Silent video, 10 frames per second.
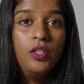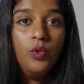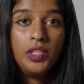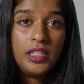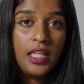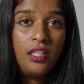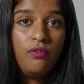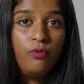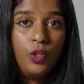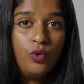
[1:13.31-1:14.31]

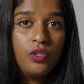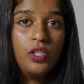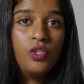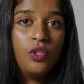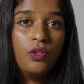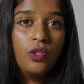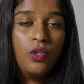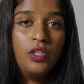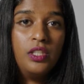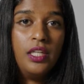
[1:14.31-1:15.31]
USAID views digital
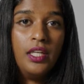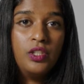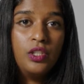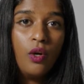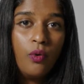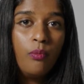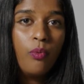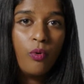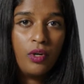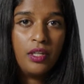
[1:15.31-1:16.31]
literacy as so
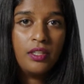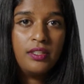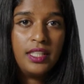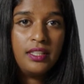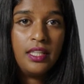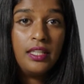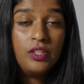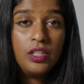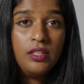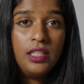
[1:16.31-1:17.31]
important that the
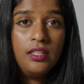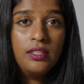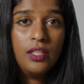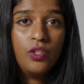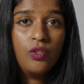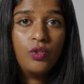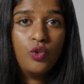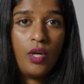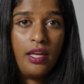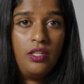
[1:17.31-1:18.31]
agency's digital
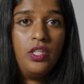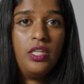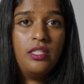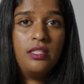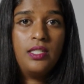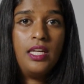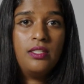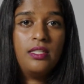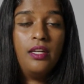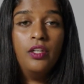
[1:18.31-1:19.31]
strategy
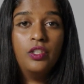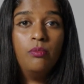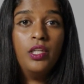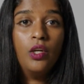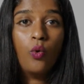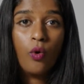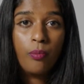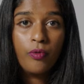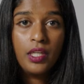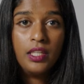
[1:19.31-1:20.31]
states that it should be
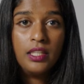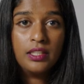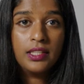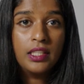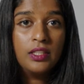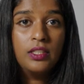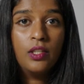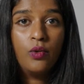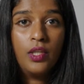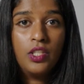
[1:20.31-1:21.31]
incorporated as a
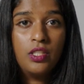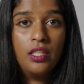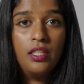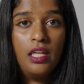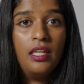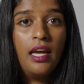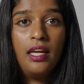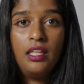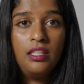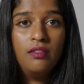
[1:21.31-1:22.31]
consideration in
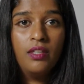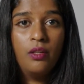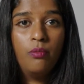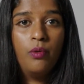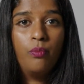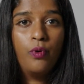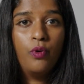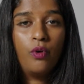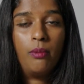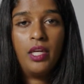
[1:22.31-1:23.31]
any development
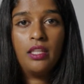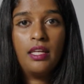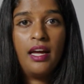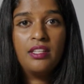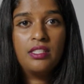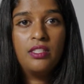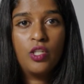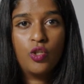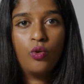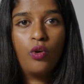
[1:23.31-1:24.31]
programming that has a
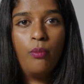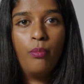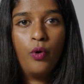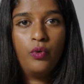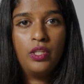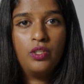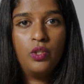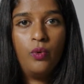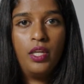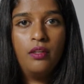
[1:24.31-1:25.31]
digital component
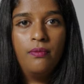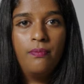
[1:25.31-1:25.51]
to it.